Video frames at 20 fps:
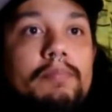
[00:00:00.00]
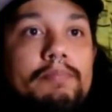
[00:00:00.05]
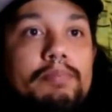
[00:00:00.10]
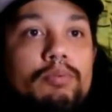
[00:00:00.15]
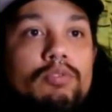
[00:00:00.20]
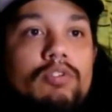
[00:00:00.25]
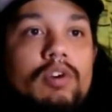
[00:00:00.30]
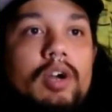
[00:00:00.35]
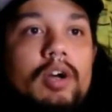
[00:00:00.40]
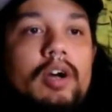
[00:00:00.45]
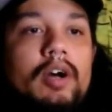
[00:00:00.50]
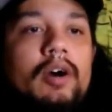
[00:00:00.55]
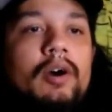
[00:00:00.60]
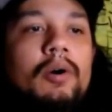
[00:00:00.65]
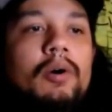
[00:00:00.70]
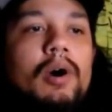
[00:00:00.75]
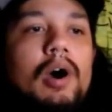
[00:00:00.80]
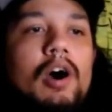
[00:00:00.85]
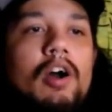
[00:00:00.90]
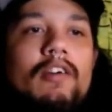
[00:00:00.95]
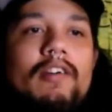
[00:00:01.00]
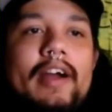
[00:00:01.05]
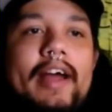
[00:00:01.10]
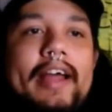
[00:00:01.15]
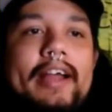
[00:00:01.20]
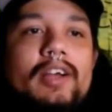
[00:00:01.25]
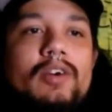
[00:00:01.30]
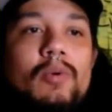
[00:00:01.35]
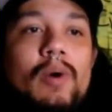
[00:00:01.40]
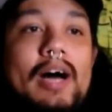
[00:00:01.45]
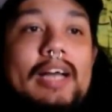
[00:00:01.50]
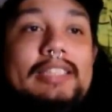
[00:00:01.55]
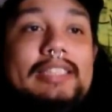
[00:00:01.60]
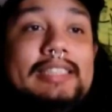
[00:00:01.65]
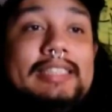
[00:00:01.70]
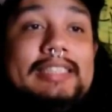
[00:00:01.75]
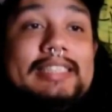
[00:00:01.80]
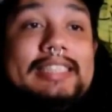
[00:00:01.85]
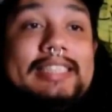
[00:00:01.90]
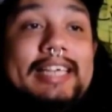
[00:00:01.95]
Bro, all right,
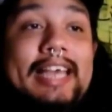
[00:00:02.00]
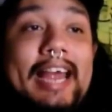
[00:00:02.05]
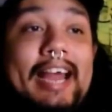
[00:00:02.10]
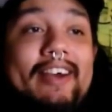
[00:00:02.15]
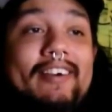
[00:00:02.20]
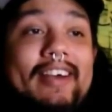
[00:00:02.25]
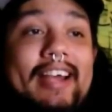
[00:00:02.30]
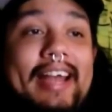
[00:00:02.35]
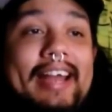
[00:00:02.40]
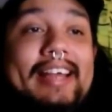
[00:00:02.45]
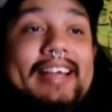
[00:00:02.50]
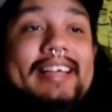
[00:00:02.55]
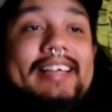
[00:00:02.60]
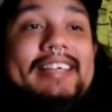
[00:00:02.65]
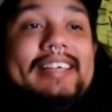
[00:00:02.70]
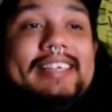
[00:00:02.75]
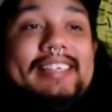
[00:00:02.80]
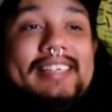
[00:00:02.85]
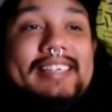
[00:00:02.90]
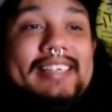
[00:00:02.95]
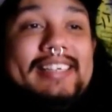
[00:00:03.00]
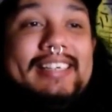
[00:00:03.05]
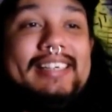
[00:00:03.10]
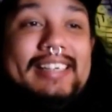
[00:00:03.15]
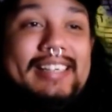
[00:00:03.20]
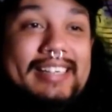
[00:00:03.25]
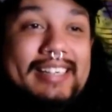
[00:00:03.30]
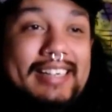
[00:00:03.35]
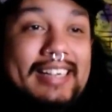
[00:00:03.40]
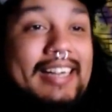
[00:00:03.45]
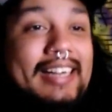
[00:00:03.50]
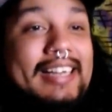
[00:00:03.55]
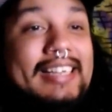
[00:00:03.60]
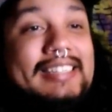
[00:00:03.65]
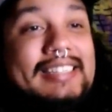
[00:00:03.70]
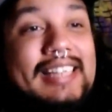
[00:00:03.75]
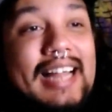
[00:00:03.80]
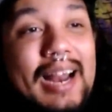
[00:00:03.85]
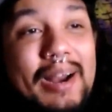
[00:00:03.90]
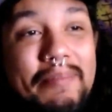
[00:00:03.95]
Quasi's scary.
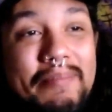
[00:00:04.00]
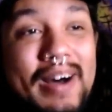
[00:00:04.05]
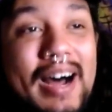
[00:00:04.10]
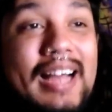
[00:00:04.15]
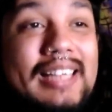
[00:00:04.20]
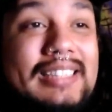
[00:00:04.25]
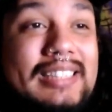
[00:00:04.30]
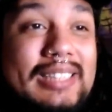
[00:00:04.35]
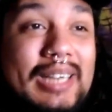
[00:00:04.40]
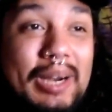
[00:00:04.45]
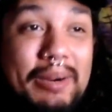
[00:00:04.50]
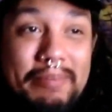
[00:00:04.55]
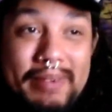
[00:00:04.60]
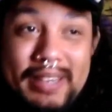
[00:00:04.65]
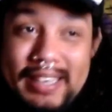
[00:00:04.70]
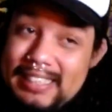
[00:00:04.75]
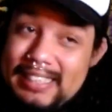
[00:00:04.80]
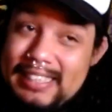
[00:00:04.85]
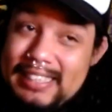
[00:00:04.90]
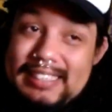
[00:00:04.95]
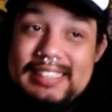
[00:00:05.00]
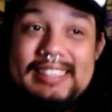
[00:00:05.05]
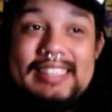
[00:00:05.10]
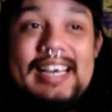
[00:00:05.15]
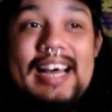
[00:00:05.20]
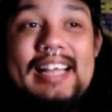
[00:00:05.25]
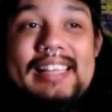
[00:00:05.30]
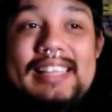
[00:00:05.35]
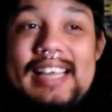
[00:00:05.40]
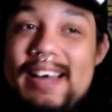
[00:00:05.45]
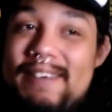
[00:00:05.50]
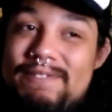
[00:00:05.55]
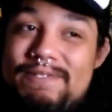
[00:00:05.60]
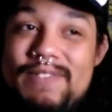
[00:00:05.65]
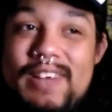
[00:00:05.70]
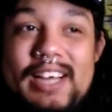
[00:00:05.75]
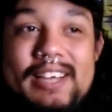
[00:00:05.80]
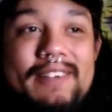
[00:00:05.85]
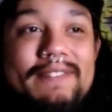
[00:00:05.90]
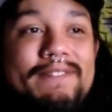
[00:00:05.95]
He's not a monster, but he's got that
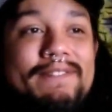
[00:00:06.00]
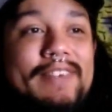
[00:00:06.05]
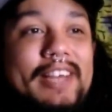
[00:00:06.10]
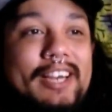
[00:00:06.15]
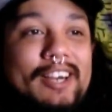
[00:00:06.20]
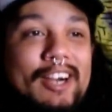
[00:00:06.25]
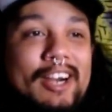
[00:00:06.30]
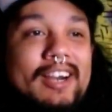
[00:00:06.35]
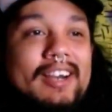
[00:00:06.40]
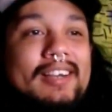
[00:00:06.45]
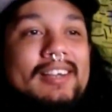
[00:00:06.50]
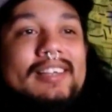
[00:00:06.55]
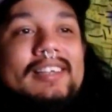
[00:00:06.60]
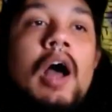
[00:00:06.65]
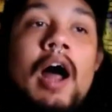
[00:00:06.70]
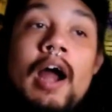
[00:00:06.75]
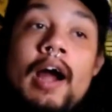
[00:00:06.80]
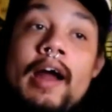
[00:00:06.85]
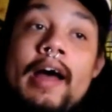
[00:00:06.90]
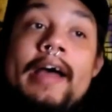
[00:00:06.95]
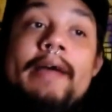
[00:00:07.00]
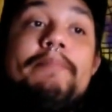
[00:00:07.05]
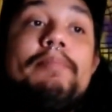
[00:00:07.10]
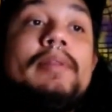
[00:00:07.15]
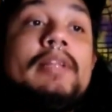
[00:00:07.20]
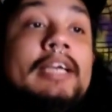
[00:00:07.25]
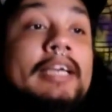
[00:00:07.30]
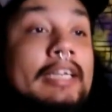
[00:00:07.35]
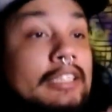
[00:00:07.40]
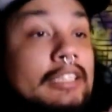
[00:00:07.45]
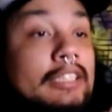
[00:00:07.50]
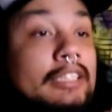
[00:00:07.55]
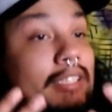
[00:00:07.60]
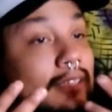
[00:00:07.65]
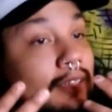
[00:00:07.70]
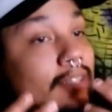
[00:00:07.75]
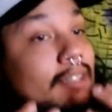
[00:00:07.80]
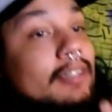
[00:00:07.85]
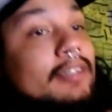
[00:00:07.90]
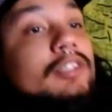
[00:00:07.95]
fucking vigor. All right,
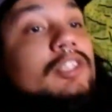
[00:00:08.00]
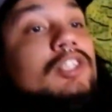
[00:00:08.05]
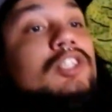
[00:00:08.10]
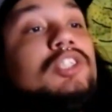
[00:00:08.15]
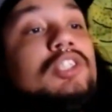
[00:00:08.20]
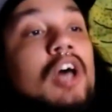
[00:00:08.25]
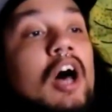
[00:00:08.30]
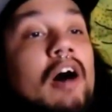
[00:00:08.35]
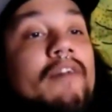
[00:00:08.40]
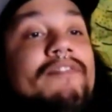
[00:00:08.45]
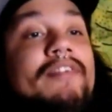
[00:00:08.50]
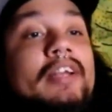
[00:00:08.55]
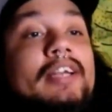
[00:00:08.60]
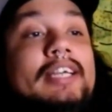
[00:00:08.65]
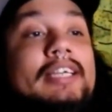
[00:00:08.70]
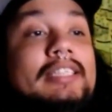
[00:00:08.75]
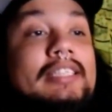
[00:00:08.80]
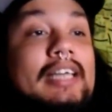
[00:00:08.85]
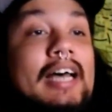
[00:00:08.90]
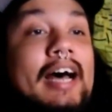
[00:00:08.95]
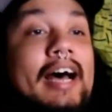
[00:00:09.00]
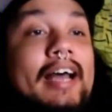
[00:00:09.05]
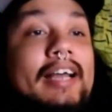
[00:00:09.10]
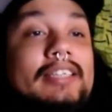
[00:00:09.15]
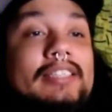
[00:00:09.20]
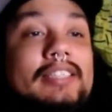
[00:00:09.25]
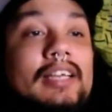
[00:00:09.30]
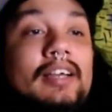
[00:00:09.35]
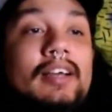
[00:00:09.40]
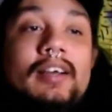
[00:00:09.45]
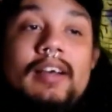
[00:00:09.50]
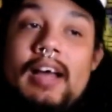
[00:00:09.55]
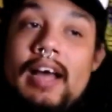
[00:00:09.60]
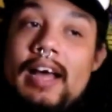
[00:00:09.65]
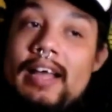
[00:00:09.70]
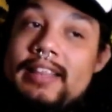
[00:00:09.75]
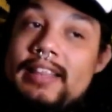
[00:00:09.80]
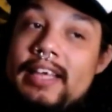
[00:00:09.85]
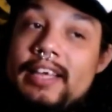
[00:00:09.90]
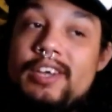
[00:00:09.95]
please soften these eyes.
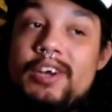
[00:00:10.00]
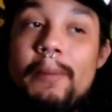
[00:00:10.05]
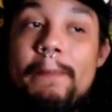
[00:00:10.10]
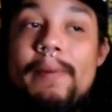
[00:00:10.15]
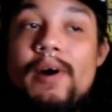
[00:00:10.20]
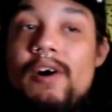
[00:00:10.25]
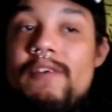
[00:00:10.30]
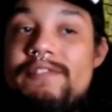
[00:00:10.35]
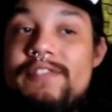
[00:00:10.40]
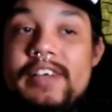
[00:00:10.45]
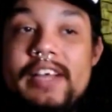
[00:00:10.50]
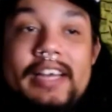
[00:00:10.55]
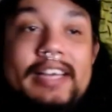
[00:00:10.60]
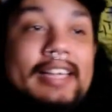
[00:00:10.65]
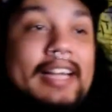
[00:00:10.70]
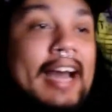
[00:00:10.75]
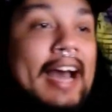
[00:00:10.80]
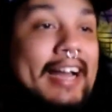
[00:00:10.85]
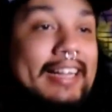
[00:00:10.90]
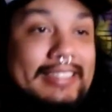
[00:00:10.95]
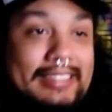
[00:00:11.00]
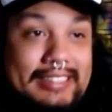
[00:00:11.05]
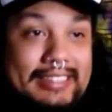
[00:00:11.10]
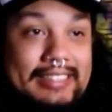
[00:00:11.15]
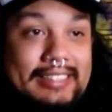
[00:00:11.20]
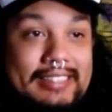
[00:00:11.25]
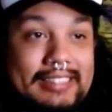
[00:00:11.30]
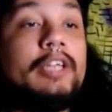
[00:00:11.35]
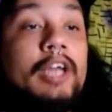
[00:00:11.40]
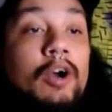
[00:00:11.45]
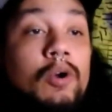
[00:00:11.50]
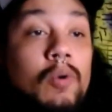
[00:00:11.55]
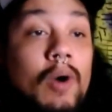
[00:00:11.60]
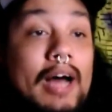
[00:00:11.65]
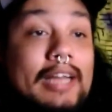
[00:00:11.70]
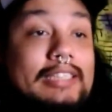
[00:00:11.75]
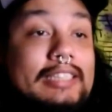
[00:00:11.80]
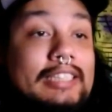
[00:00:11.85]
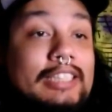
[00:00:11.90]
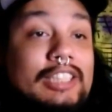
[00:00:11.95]
I think you're both good guys. Yo,
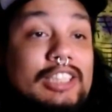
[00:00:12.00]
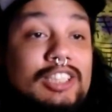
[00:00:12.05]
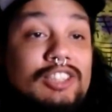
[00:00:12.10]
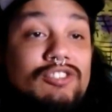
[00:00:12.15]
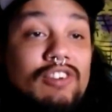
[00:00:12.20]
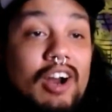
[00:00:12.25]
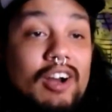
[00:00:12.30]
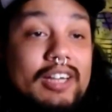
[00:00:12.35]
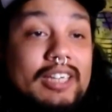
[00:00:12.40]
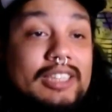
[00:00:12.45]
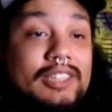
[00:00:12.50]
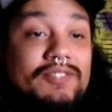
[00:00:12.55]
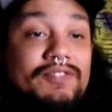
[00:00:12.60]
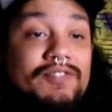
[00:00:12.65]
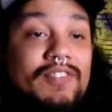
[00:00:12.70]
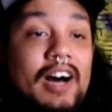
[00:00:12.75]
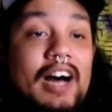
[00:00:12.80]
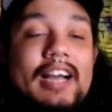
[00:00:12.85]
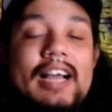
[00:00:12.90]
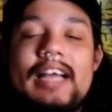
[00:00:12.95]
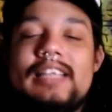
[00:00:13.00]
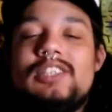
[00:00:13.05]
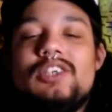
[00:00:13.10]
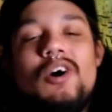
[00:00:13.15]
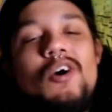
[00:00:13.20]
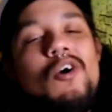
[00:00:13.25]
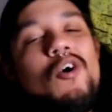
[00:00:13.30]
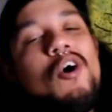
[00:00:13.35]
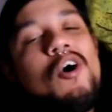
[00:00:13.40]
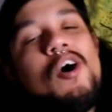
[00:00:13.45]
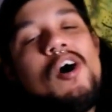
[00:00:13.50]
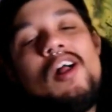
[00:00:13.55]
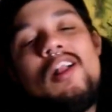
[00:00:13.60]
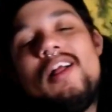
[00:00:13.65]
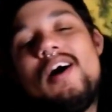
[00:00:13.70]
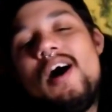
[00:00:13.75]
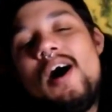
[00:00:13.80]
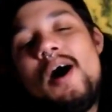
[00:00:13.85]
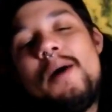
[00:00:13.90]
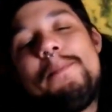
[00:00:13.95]
Quasi's strong as fuck. That's
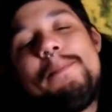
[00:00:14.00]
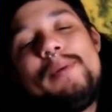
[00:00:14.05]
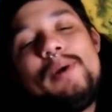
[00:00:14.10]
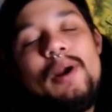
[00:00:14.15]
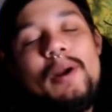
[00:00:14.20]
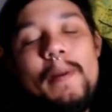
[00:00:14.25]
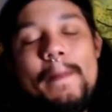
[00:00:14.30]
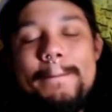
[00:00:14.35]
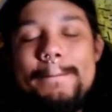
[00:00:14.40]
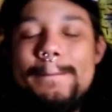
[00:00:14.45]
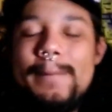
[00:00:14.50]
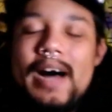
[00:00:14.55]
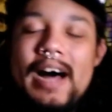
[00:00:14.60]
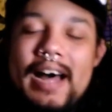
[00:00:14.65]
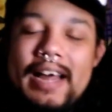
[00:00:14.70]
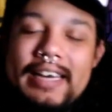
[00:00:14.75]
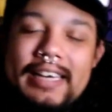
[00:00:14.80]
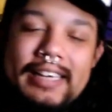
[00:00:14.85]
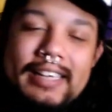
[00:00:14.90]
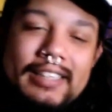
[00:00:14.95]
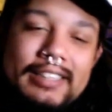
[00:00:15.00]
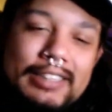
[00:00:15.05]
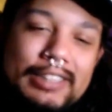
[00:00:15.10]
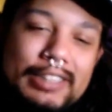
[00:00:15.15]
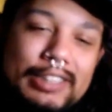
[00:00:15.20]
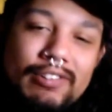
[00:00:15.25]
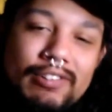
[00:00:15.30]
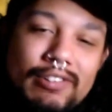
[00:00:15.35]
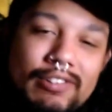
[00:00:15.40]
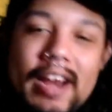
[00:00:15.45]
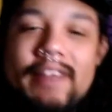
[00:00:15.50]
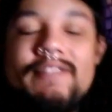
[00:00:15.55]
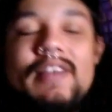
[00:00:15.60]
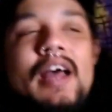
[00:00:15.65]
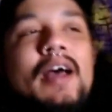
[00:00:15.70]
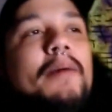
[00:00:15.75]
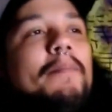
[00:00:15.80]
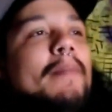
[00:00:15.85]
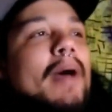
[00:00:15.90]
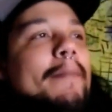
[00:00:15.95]
all upper body strength.
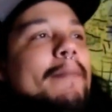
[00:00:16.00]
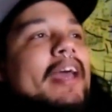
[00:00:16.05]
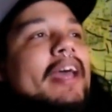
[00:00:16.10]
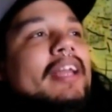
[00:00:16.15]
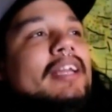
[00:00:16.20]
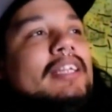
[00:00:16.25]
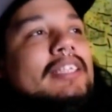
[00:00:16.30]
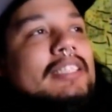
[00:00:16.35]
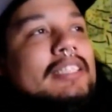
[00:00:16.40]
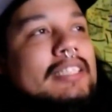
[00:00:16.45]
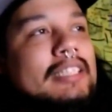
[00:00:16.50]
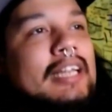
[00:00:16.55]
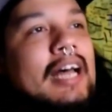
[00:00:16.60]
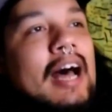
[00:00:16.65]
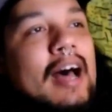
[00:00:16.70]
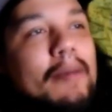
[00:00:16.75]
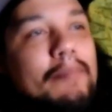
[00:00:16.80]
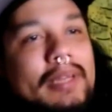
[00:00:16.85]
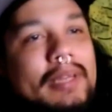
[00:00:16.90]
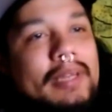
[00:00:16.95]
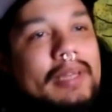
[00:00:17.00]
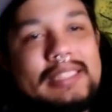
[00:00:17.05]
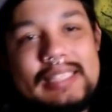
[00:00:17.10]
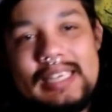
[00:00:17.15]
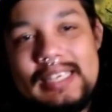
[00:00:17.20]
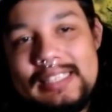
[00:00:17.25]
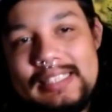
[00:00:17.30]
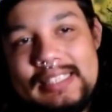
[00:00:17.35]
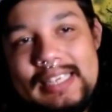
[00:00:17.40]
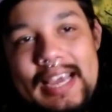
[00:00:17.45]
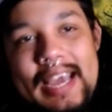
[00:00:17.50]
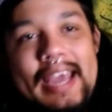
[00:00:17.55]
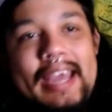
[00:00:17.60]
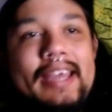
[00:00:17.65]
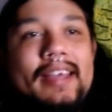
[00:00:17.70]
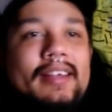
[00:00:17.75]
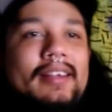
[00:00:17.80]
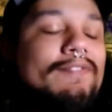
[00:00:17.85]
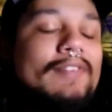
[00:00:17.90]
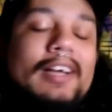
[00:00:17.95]
My man does not miss a
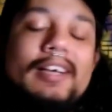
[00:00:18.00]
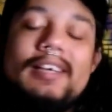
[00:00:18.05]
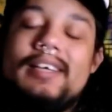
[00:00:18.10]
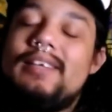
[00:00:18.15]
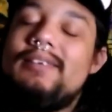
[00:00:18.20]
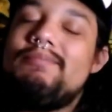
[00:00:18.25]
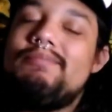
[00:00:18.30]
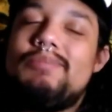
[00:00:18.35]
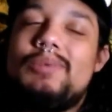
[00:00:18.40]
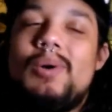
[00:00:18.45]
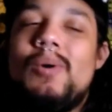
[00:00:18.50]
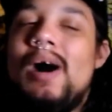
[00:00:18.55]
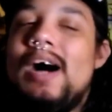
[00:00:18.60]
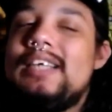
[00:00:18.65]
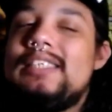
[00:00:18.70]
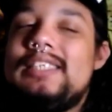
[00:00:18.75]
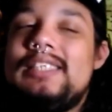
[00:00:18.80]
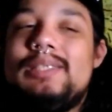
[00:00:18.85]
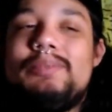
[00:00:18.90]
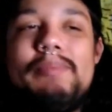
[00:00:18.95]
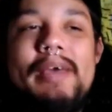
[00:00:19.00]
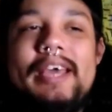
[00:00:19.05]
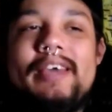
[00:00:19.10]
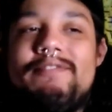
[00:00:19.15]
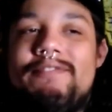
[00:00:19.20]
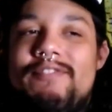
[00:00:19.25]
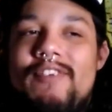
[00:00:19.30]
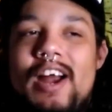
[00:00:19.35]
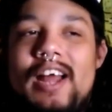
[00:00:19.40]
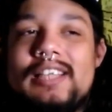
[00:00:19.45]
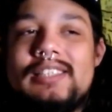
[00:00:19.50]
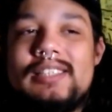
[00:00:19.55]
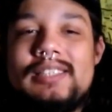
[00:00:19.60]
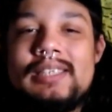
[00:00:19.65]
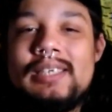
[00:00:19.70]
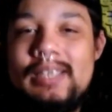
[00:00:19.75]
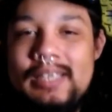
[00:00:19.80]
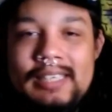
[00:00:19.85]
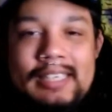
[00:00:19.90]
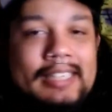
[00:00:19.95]
day. Fucking Quasi's making
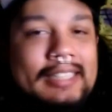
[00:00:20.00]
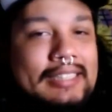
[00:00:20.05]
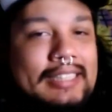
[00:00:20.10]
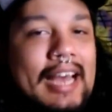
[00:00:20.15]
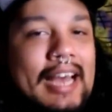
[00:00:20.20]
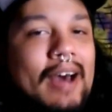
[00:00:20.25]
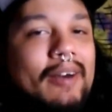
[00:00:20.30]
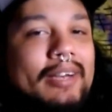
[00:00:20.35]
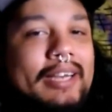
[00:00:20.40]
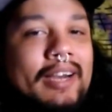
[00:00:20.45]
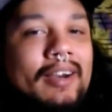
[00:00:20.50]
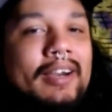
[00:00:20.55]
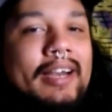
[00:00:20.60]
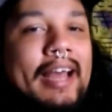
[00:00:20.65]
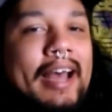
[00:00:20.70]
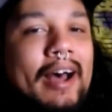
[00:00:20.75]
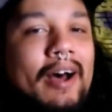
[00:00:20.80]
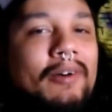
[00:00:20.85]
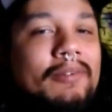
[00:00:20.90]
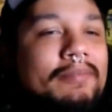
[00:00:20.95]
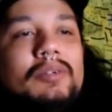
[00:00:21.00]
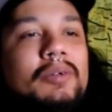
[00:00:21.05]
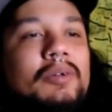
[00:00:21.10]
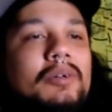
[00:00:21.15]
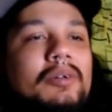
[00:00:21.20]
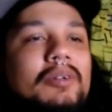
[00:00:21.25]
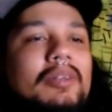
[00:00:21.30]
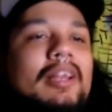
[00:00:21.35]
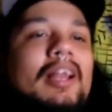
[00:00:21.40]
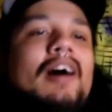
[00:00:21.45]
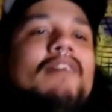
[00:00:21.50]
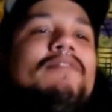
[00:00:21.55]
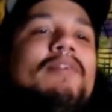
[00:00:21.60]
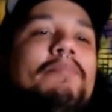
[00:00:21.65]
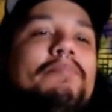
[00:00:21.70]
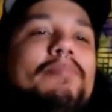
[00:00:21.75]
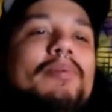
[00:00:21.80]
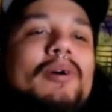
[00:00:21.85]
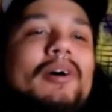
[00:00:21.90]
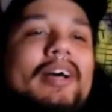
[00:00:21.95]
friends. He's out here now. Ooh, lover
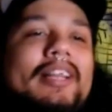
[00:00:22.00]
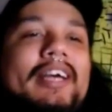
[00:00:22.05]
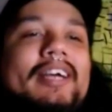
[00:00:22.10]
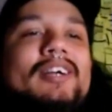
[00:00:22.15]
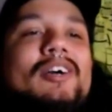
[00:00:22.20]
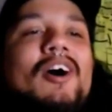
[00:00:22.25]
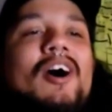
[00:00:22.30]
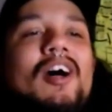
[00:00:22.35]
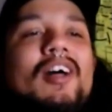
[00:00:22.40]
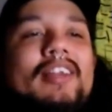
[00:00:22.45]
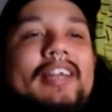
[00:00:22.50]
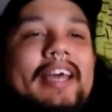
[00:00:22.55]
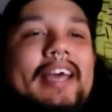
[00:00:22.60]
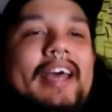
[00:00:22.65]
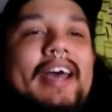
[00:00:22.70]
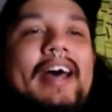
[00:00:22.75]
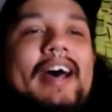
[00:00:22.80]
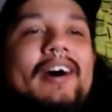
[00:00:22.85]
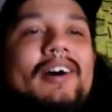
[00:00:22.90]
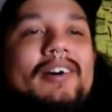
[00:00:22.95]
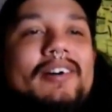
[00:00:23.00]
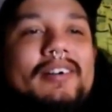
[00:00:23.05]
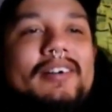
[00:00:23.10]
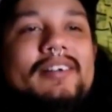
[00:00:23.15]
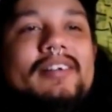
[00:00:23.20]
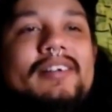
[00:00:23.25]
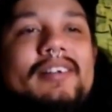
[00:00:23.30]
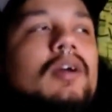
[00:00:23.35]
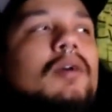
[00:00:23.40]
boy, they're calling it out.